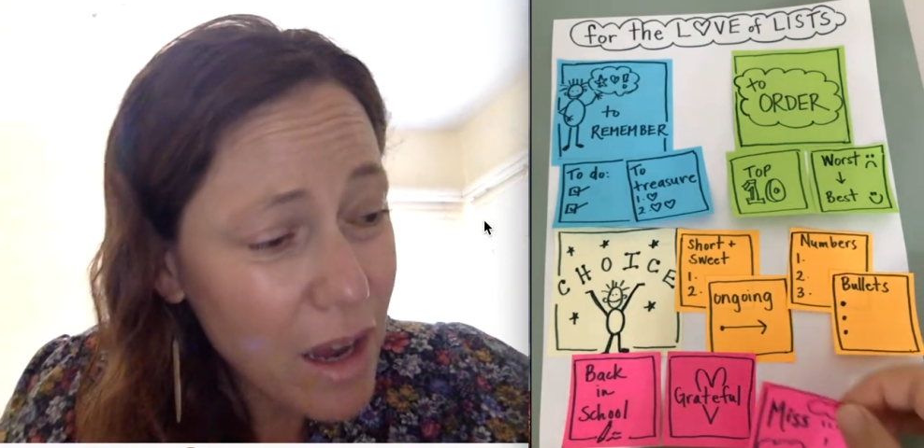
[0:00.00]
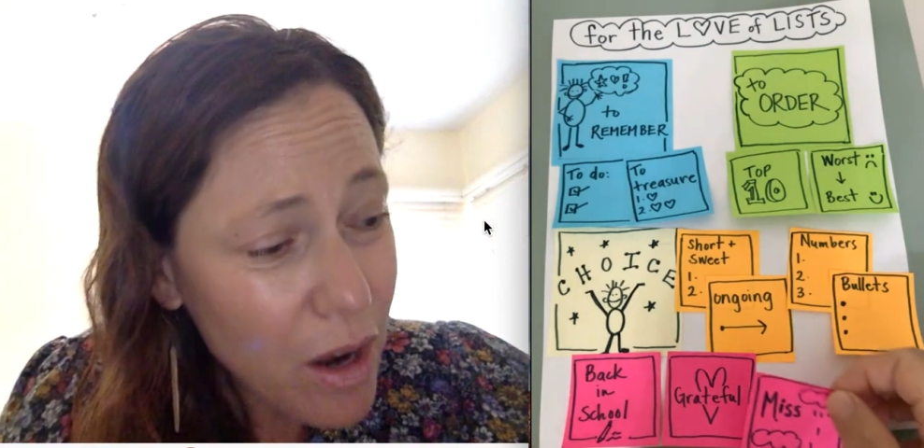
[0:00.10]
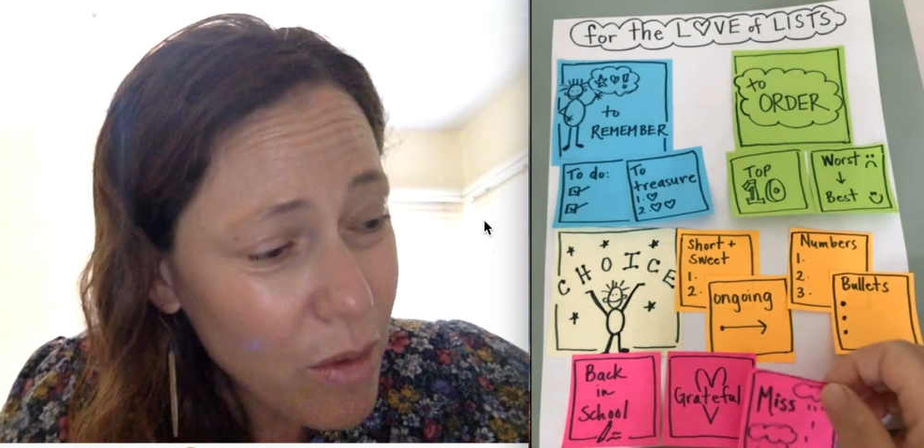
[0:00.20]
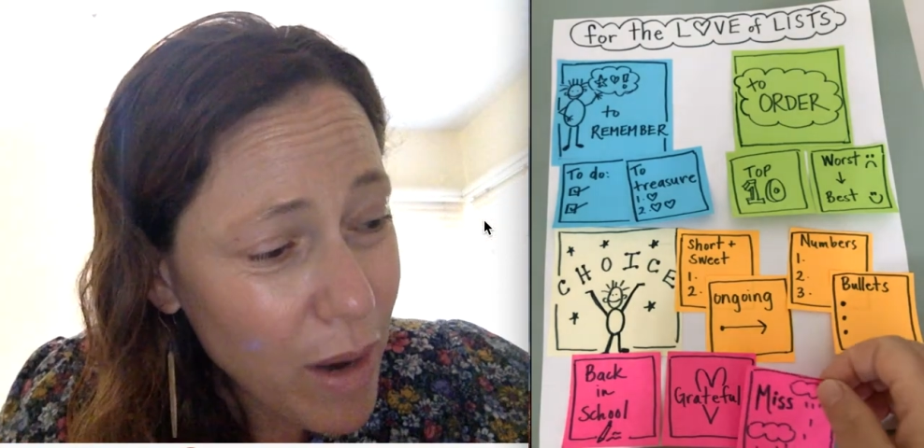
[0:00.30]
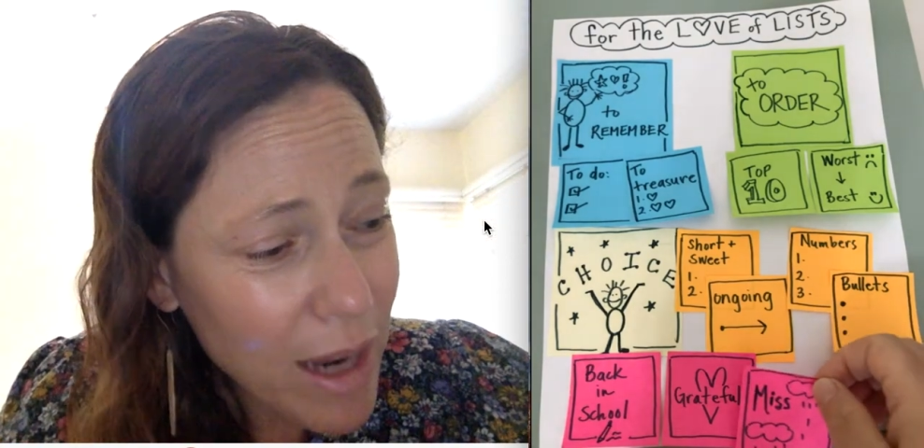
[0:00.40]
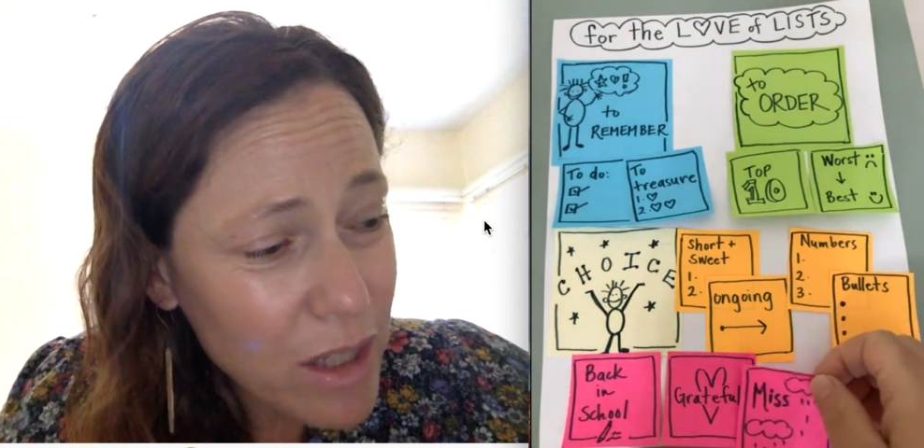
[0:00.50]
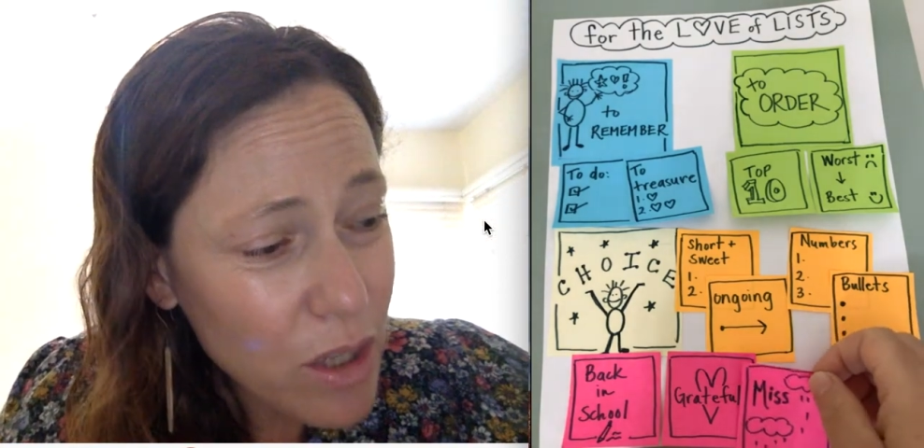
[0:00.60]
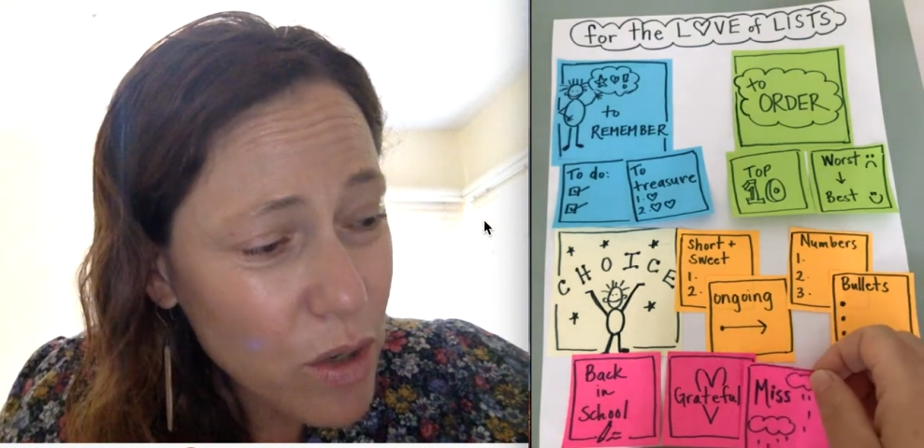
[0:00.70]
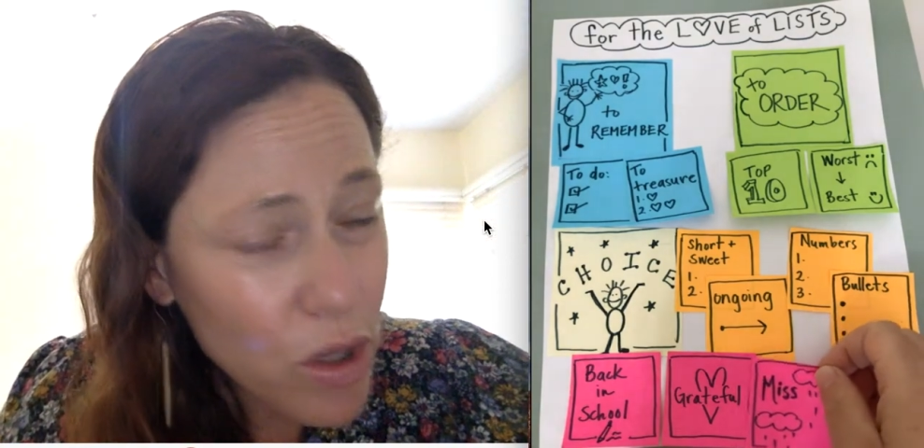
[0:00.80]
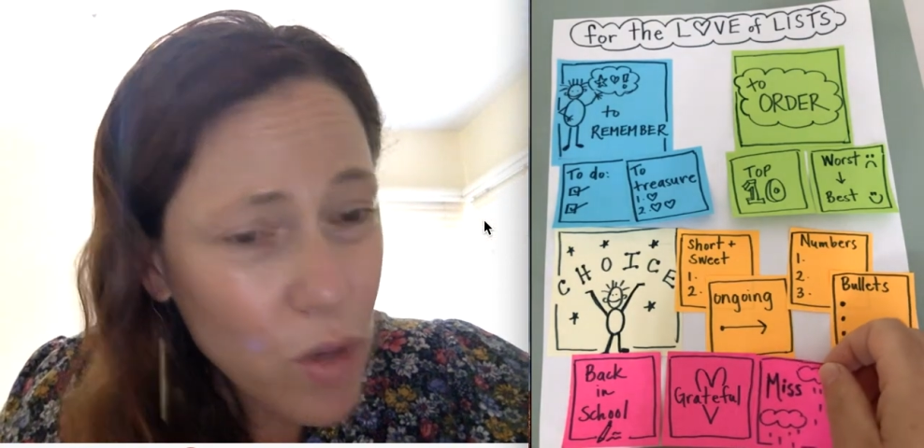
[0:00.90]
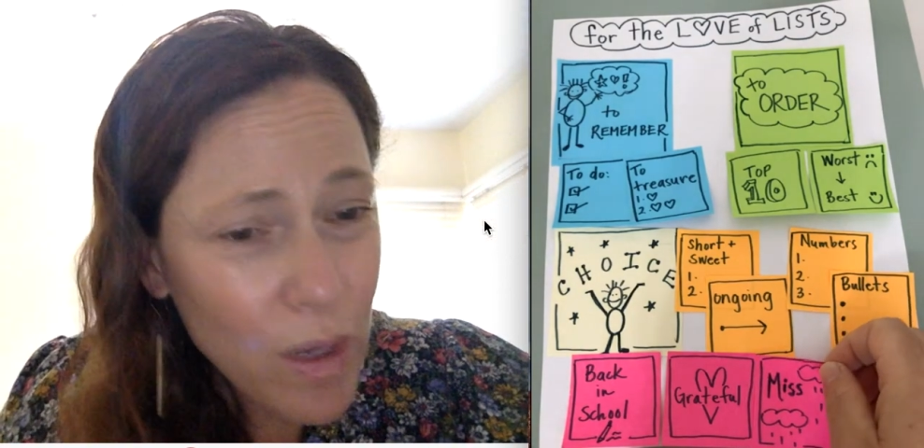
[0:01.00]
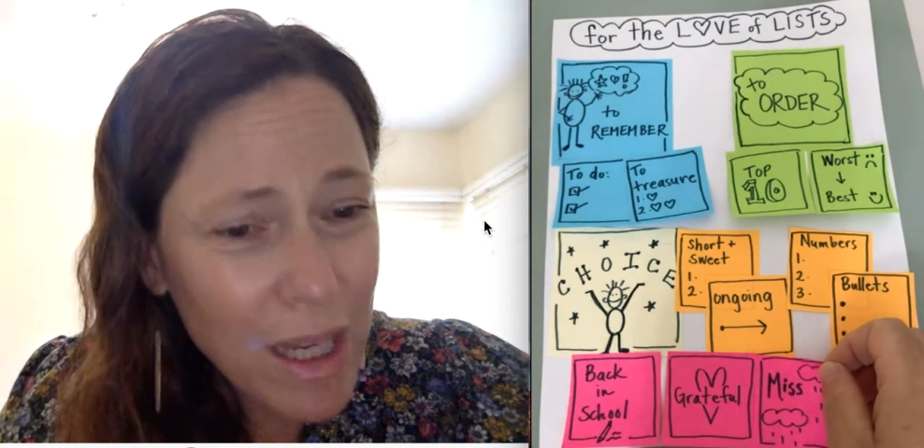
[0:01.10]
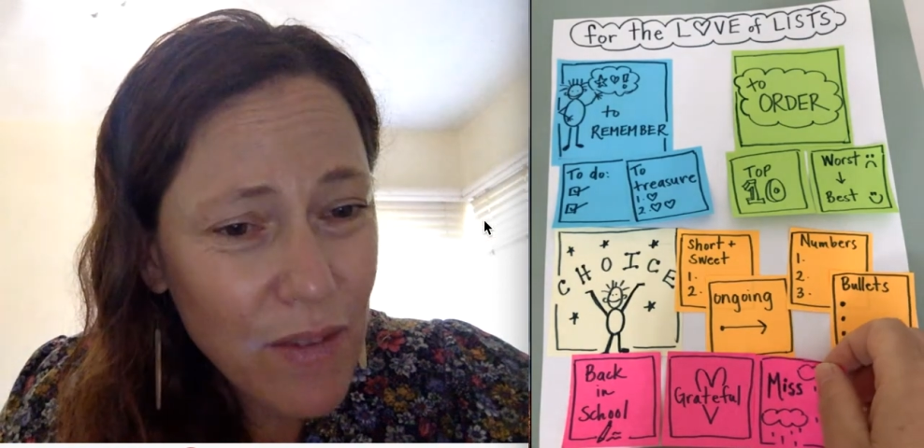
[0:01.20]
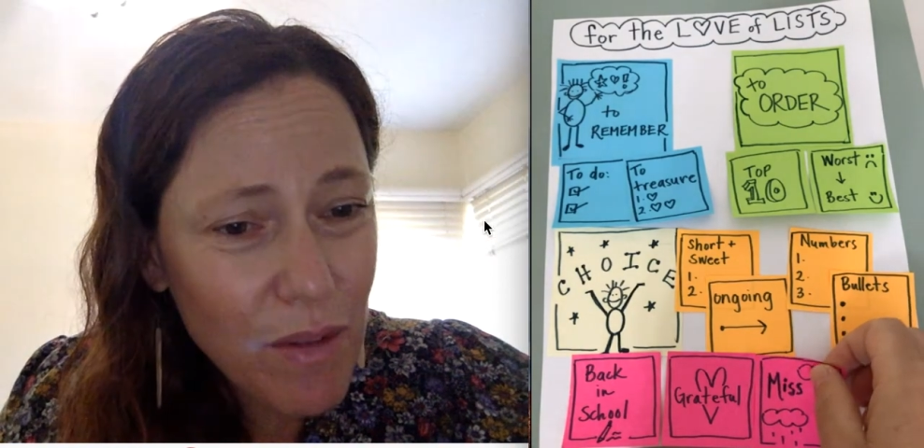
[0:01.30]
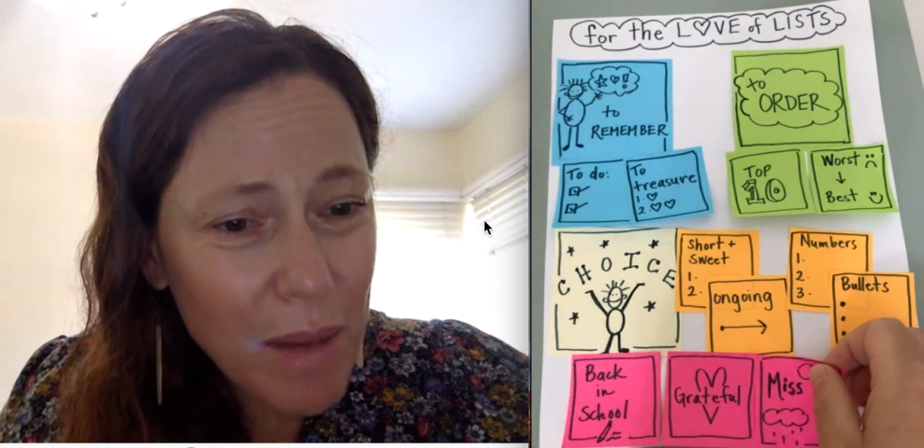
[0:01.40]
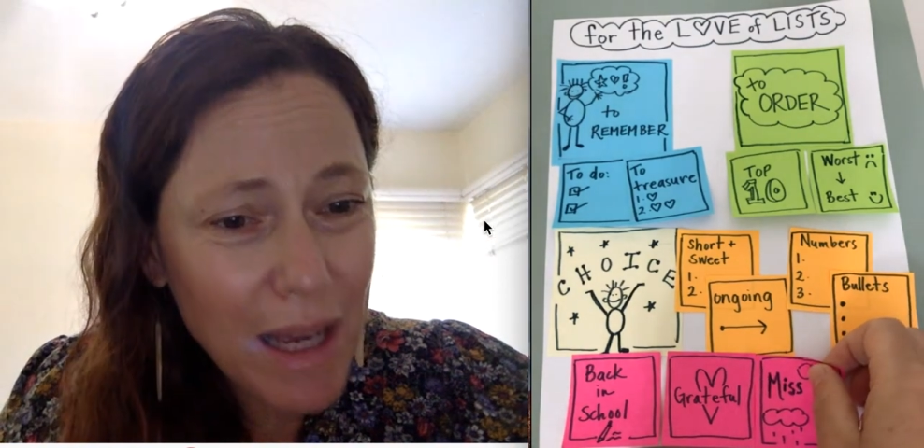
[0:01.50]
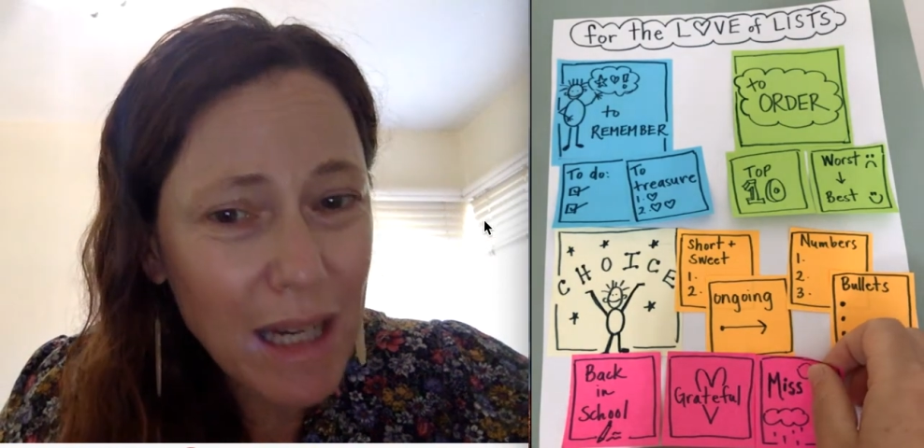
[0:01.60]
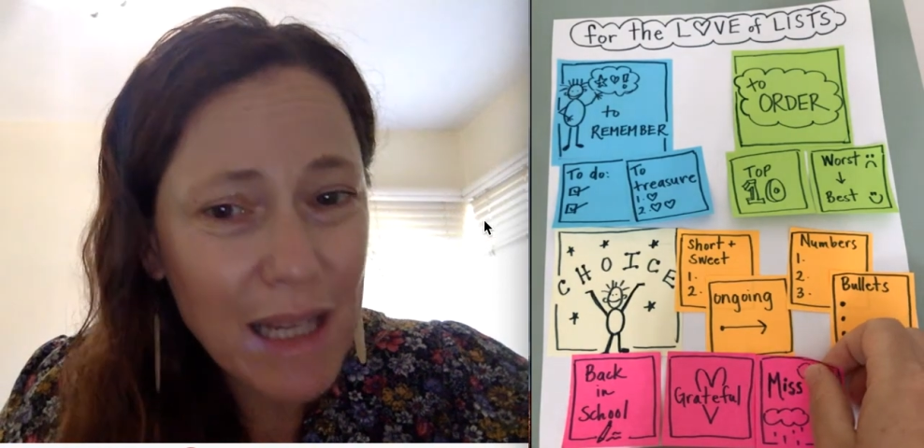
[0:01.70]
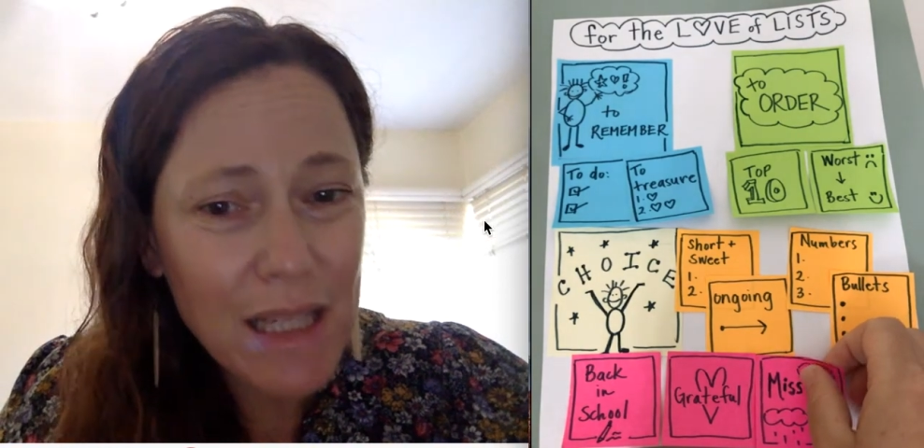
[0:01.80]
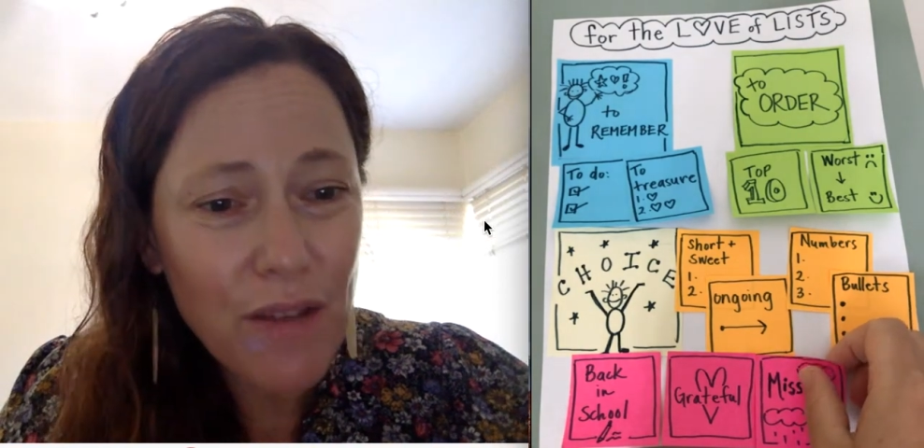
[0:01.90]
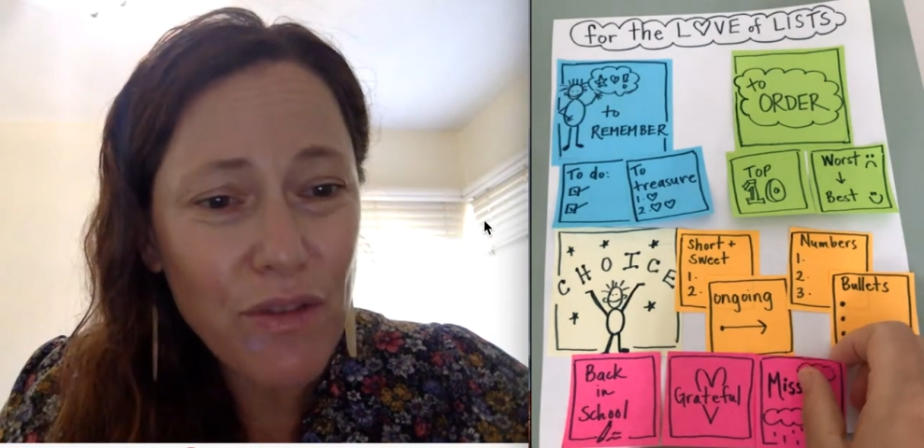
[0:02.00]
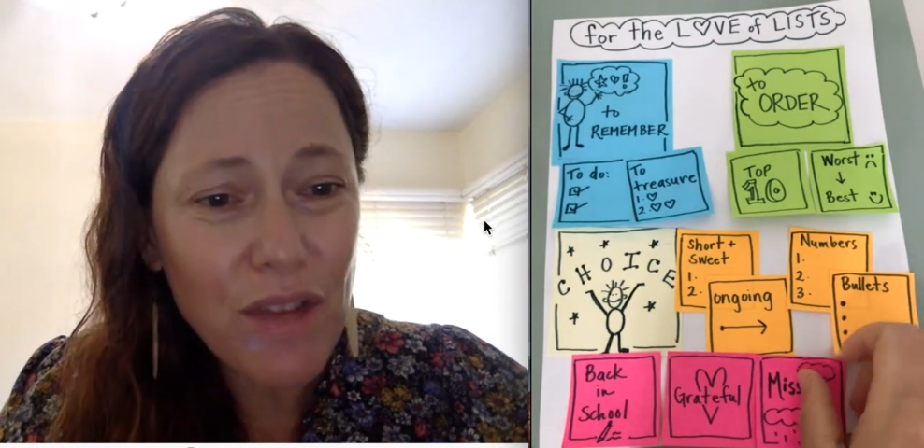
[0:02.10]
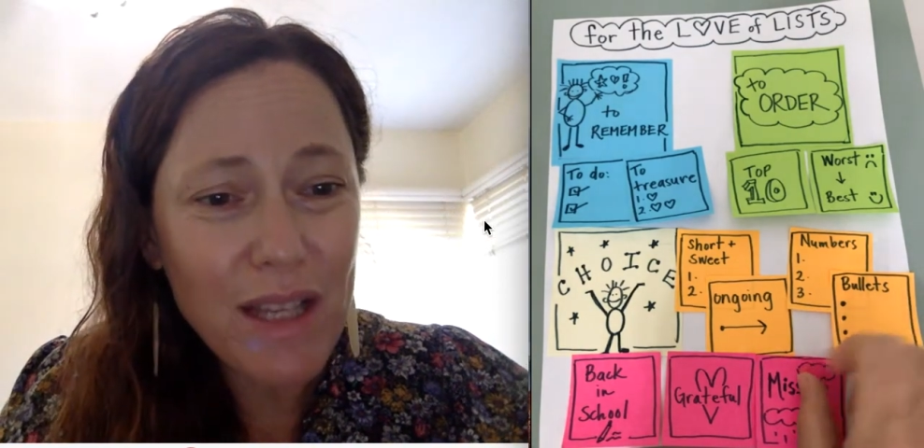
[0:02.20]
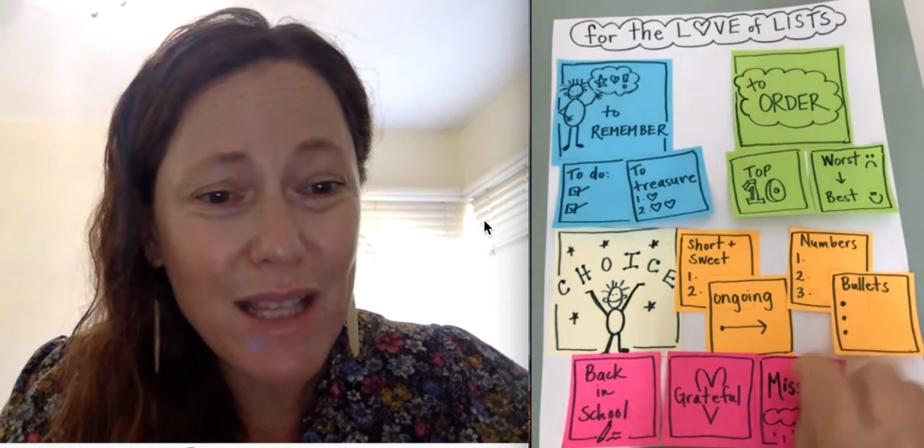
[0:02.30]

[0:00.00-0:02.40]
right? So you can even make a list of things